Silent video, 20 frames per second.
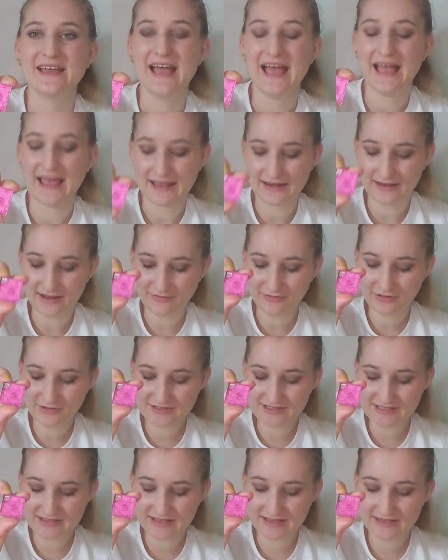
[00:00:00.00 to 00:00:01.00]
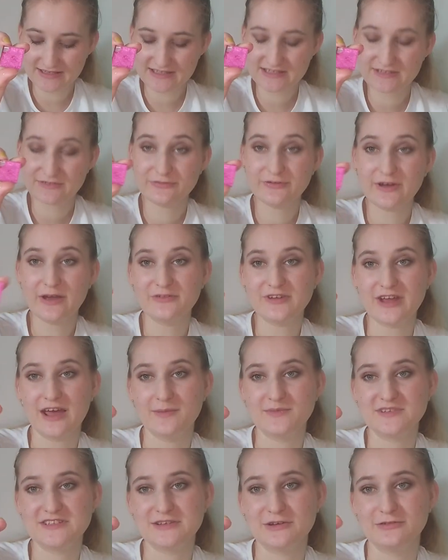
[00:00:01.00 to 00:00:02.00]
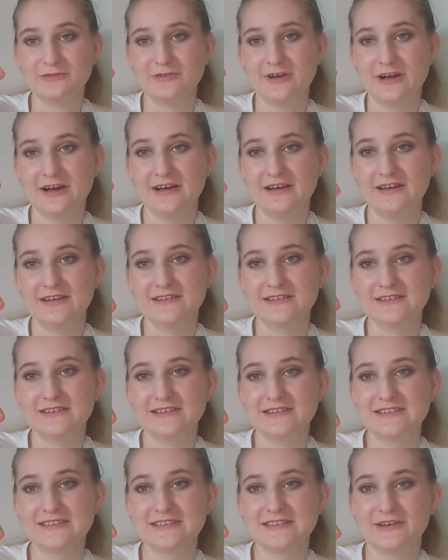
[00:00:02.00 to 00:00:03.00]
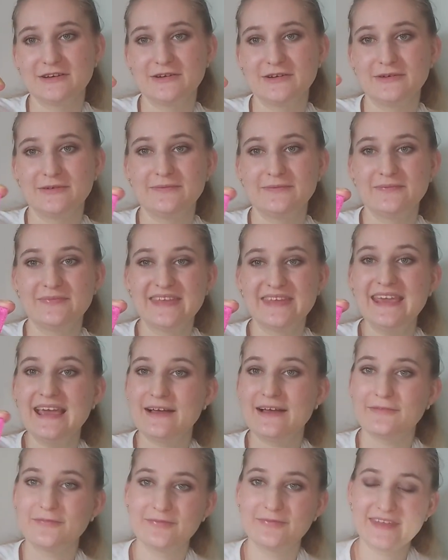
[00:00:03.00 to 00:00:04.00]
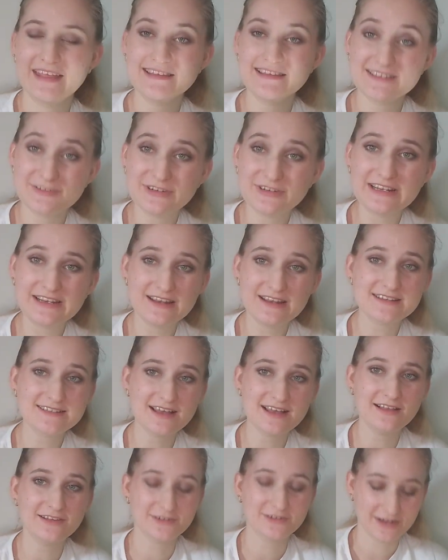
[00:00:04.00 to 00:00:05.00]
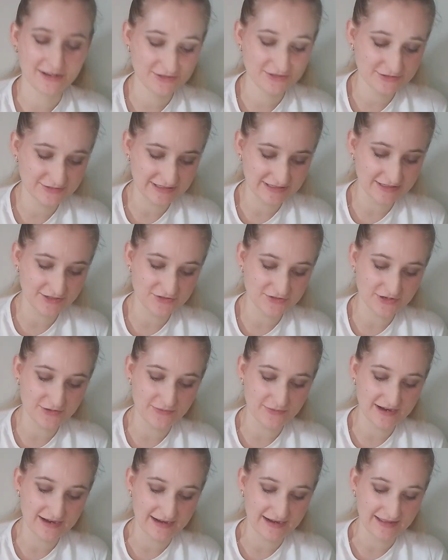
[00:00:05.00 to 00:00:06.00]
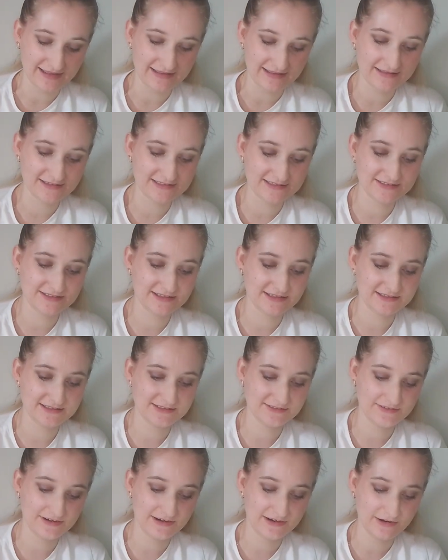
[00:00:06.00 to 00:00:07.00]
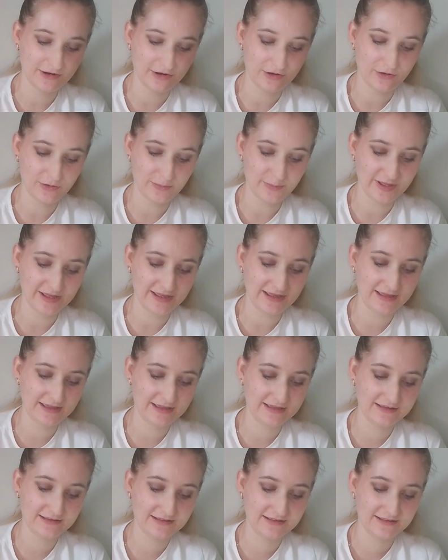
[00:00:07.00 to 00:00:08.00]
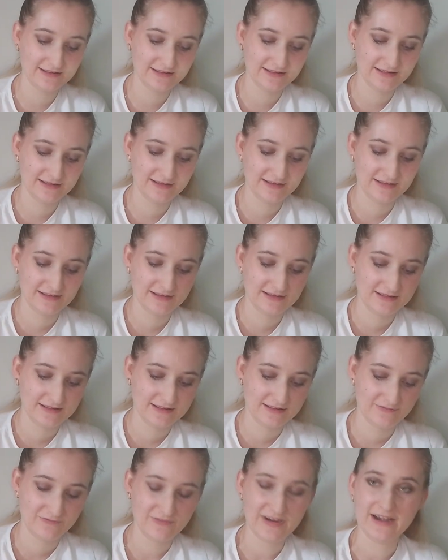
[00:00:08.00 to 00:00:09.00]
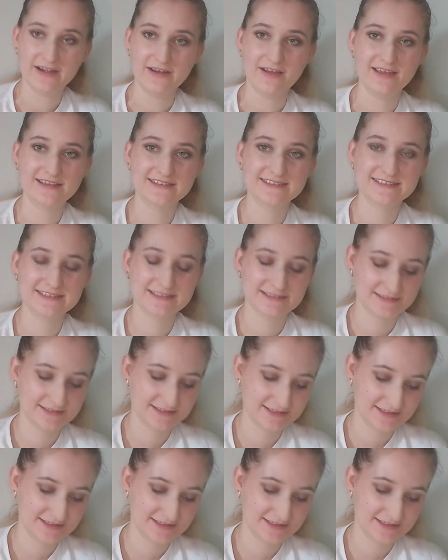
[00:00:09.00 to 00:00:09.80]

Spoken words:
And I've used this 5 times so far, so yeah. It's a really nice colour and I do really enjoy wearing it. It's a very hot pink. Very nice.